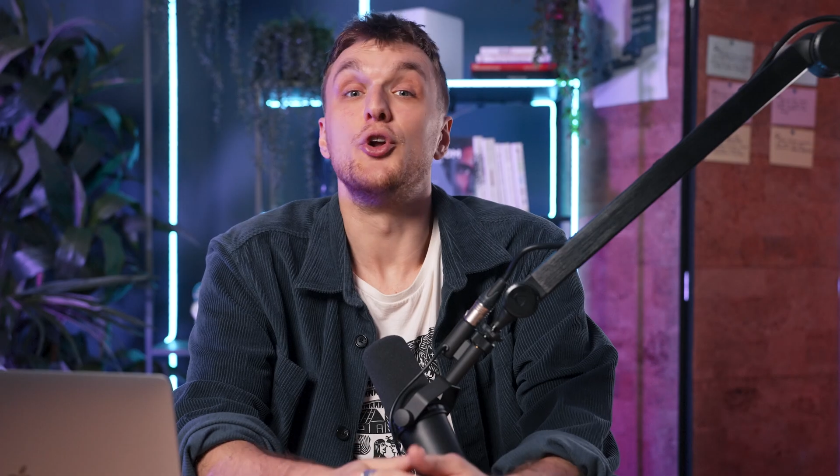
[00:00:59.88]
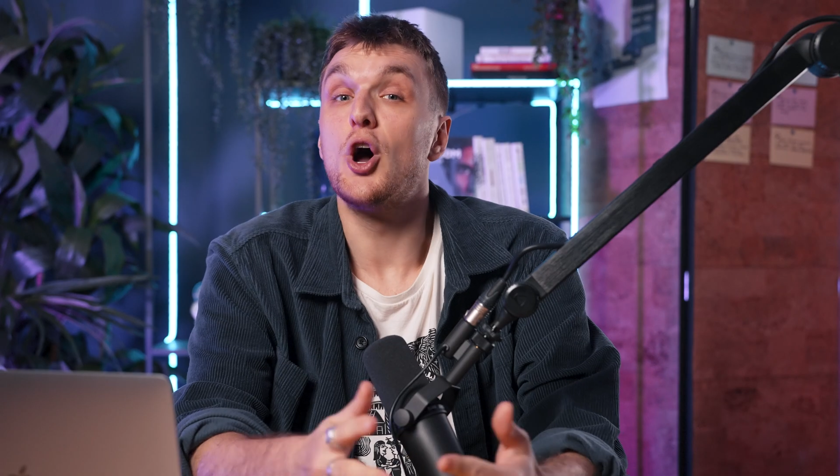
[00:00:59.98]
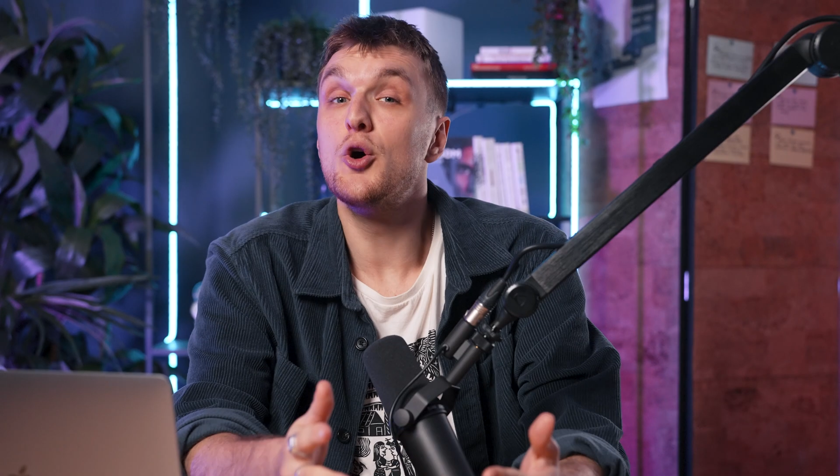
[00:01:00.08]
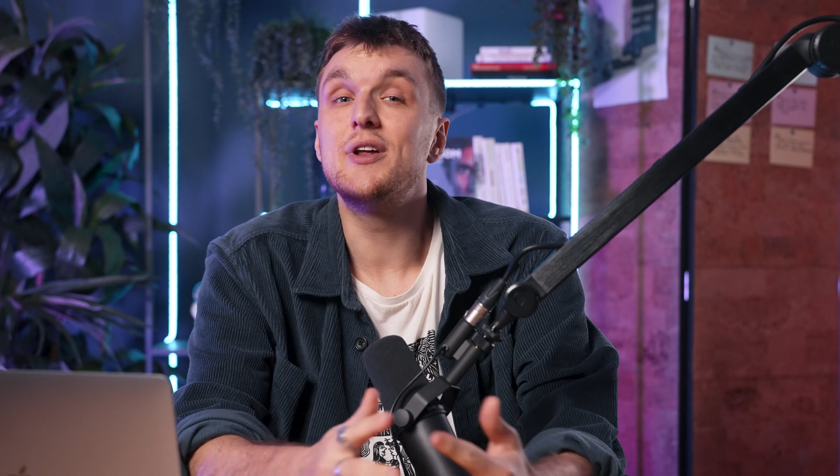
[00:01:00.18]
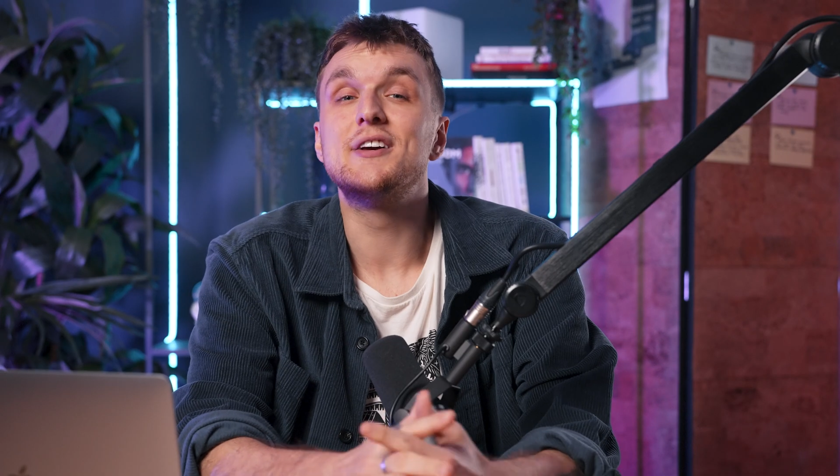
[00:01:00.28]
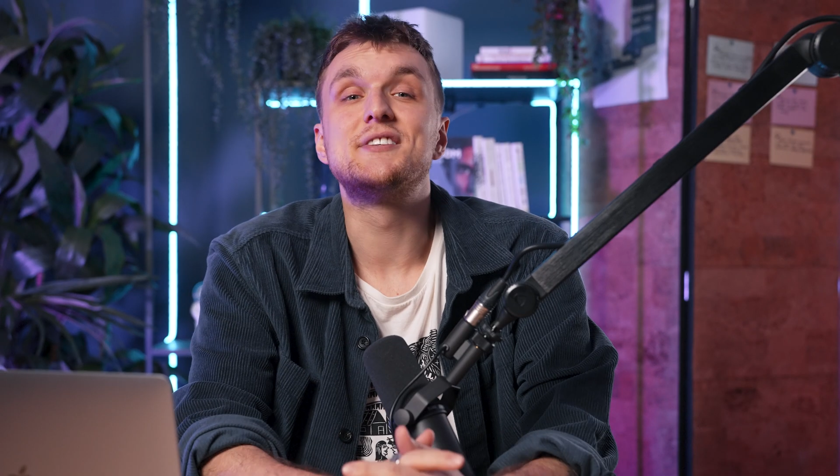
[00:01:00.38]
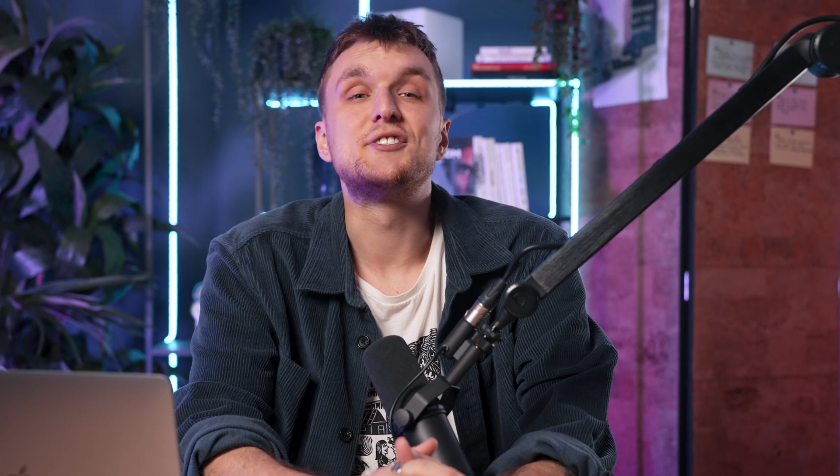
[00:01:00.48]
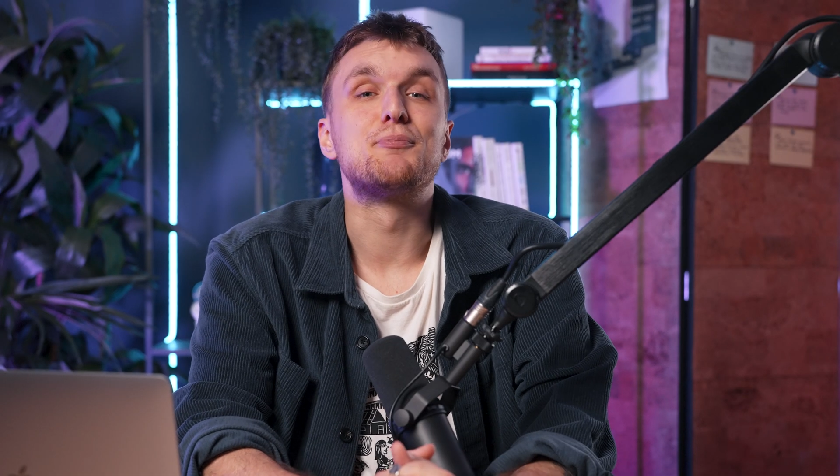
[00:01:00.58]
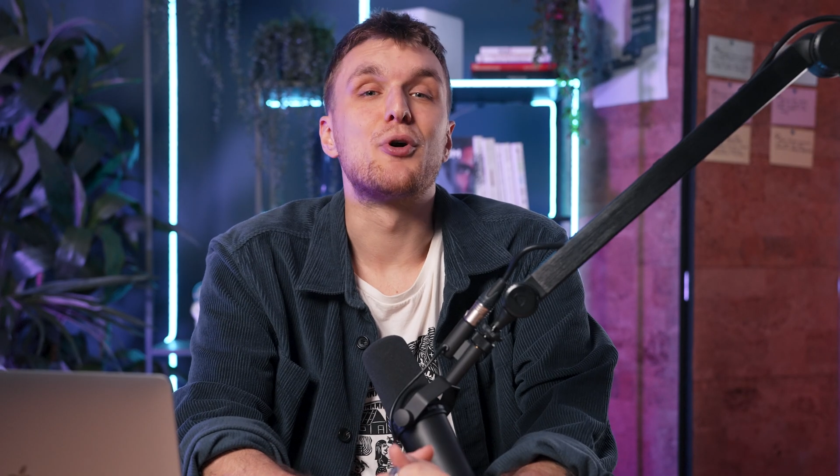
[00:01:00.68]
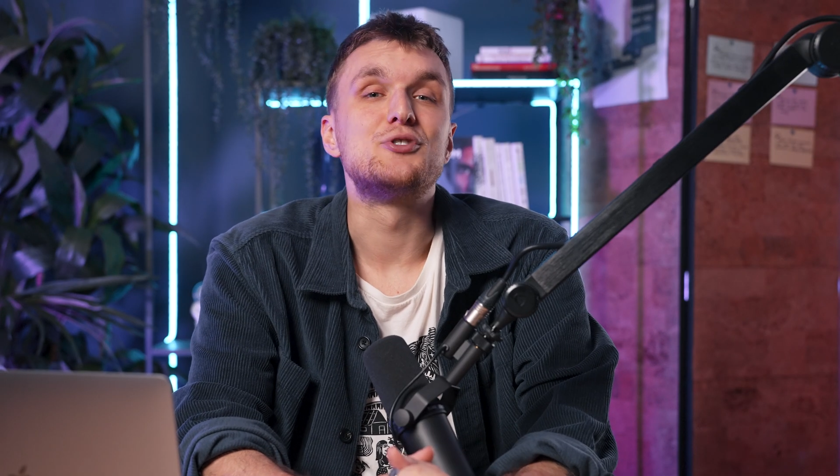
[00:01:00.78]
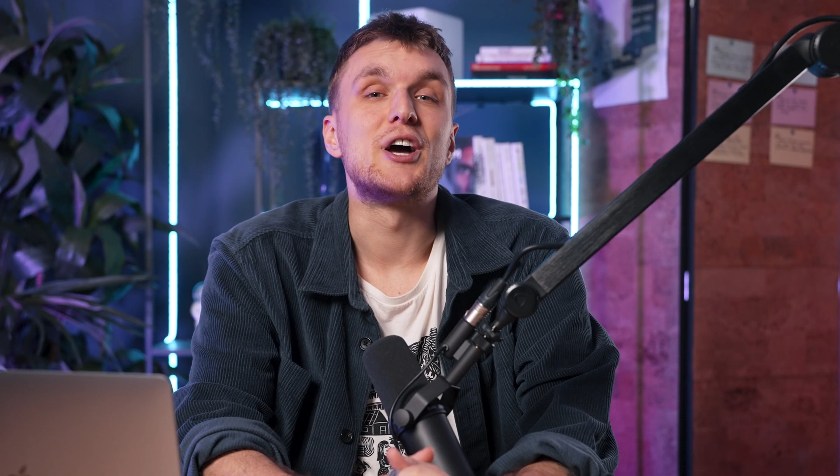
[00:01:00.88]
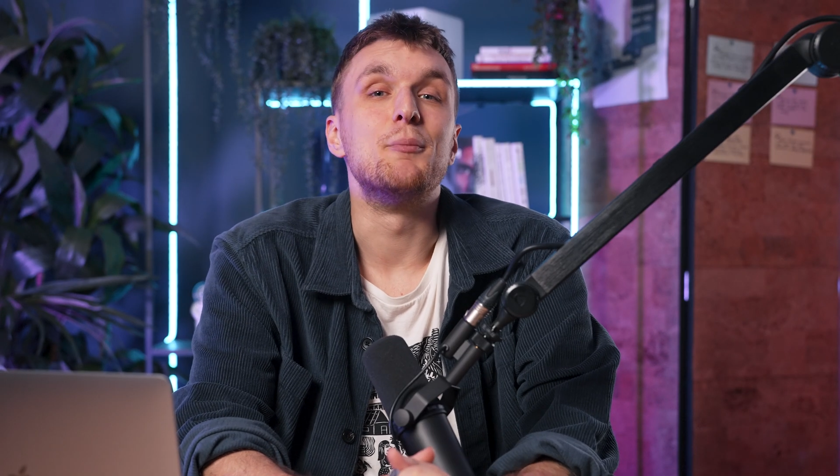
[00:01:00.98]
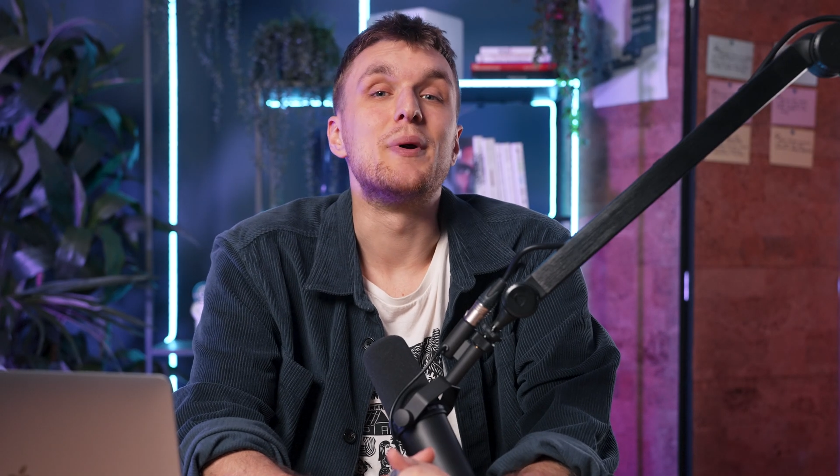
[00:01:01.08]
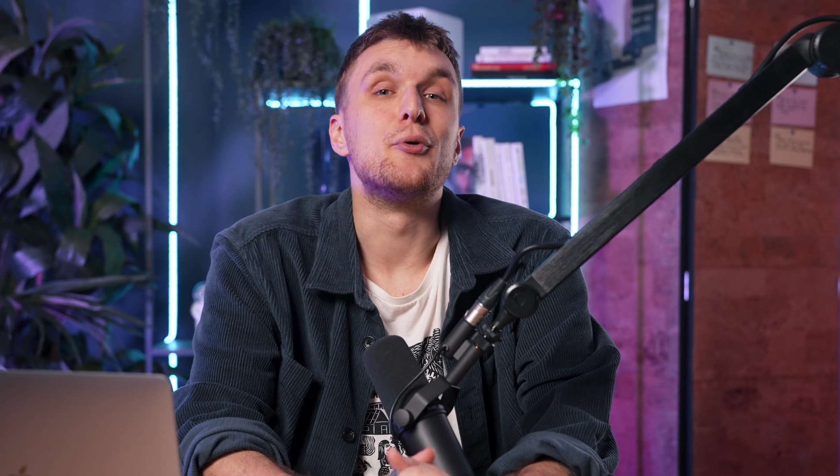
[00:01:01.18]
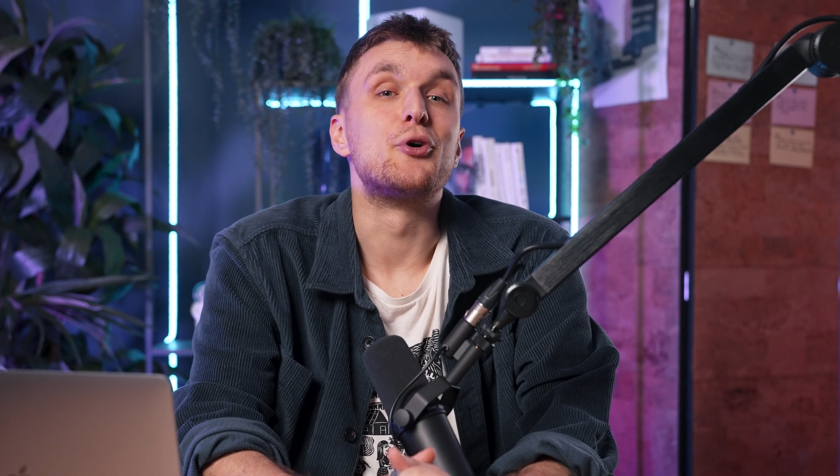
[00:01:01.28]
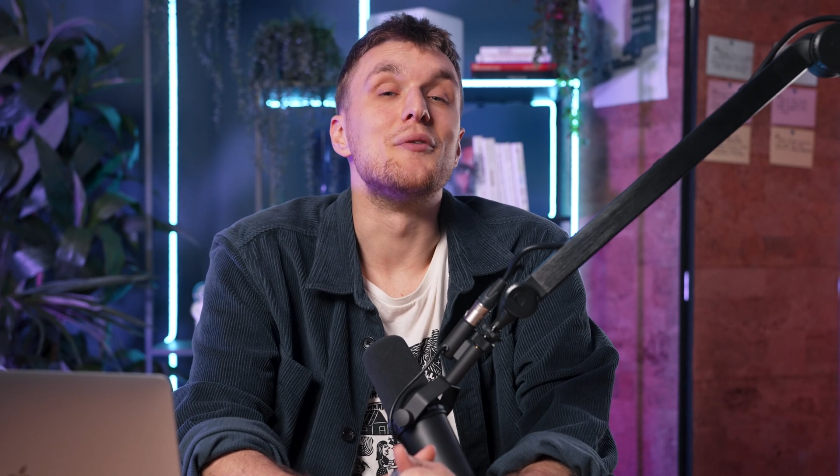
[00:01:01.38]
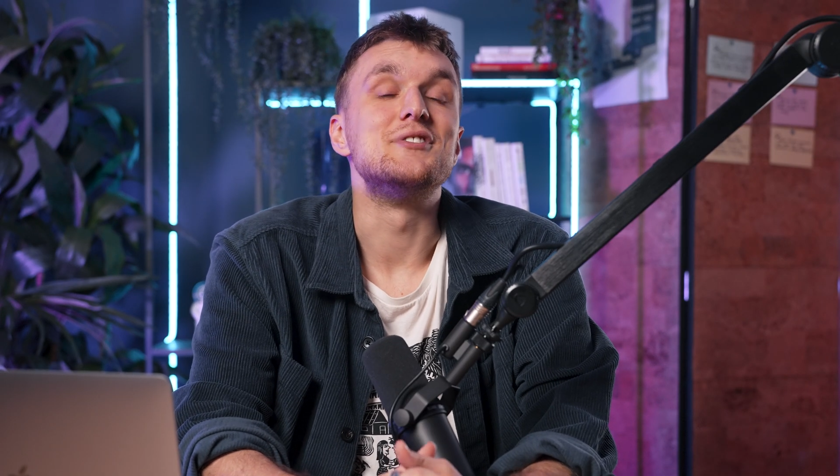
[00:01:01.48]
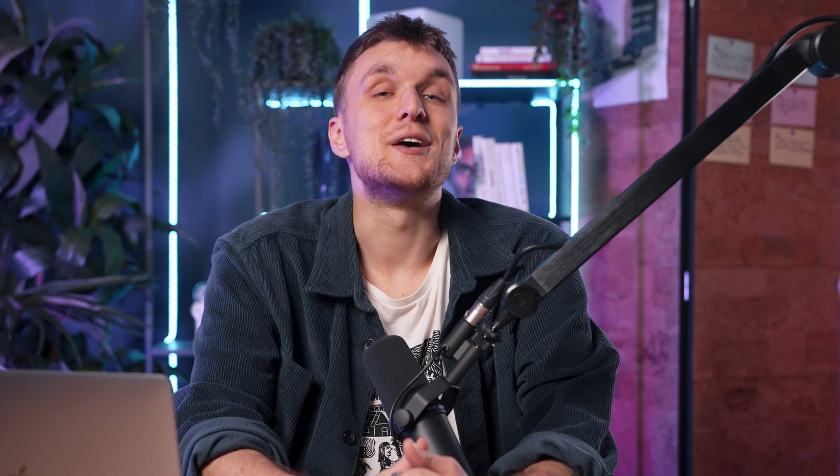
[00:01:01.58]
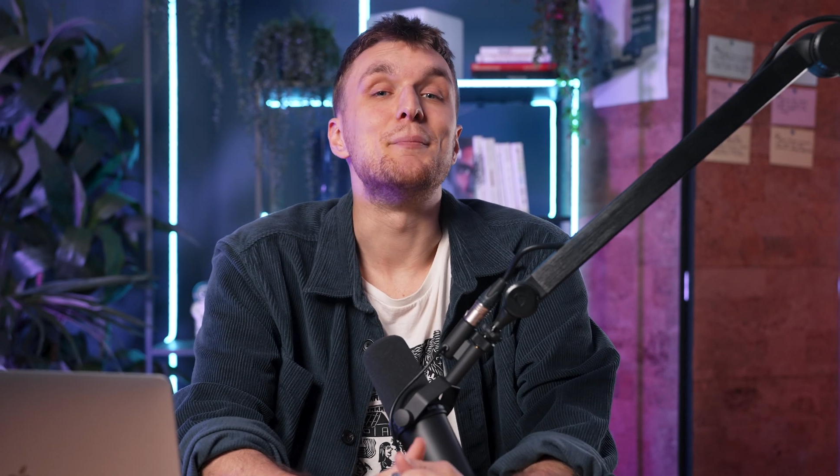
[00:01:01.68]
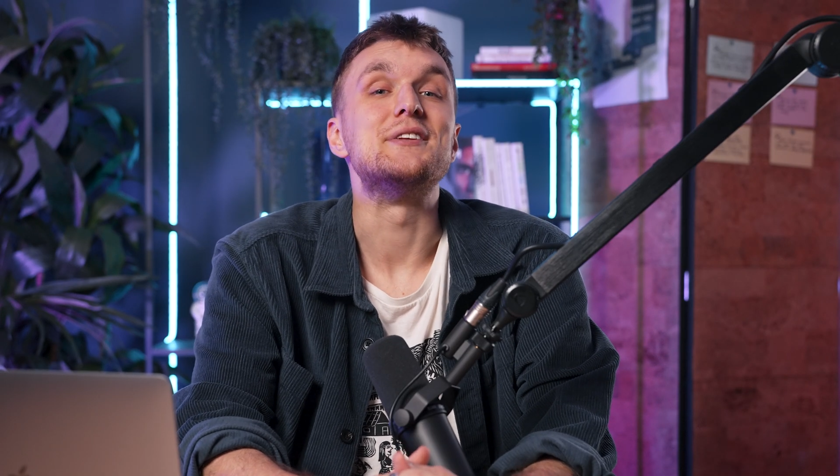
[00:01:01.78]
Not only has this approach helped me book
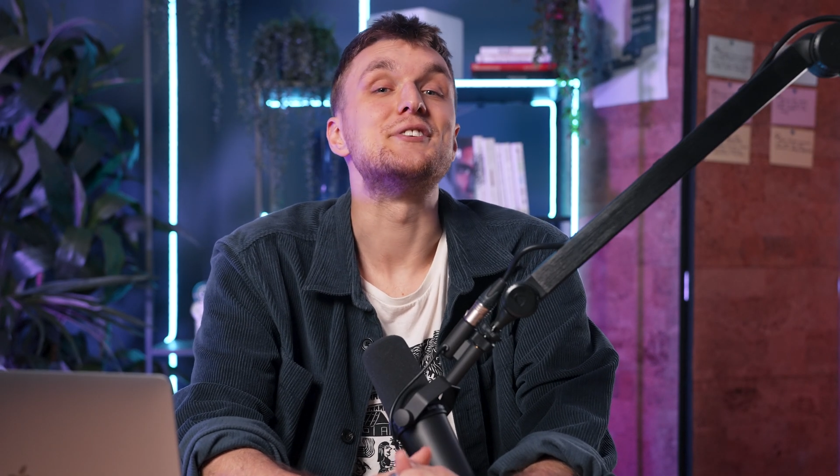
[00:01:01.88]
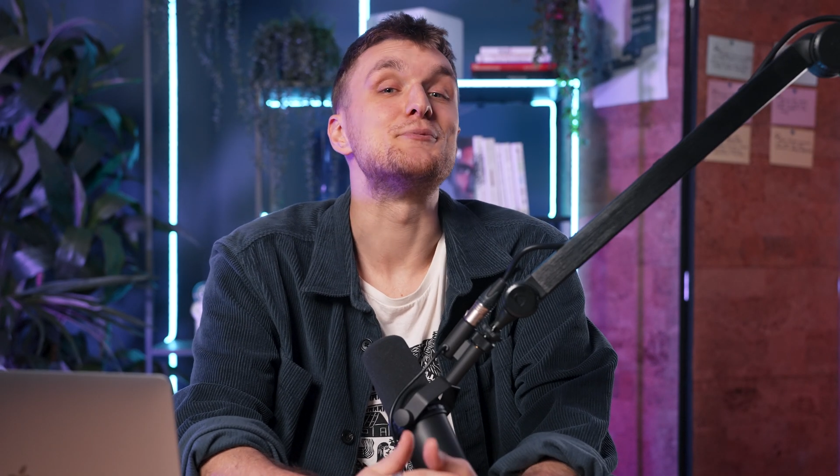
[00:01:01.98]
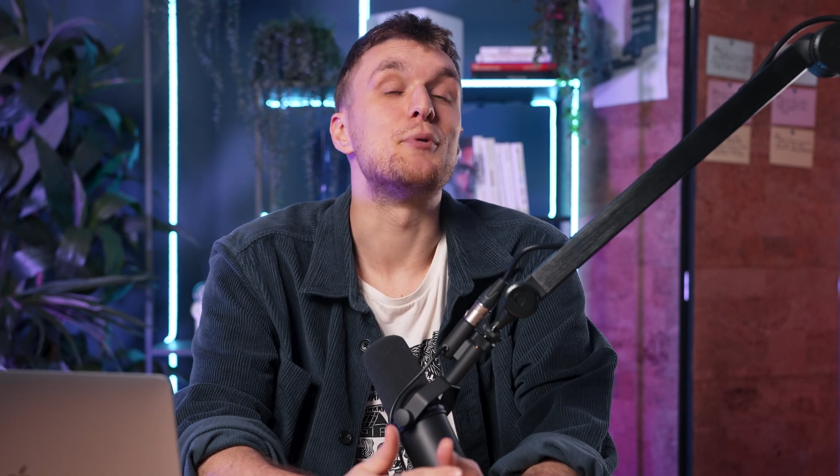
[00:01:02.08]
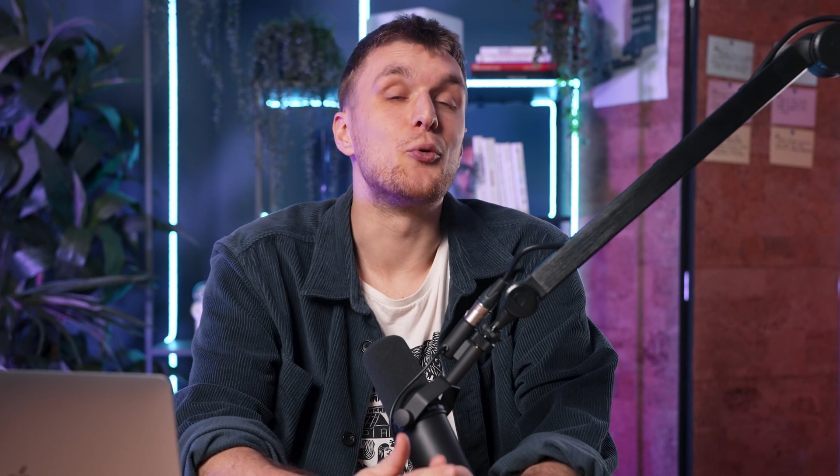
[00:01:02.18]
over 10 meetings per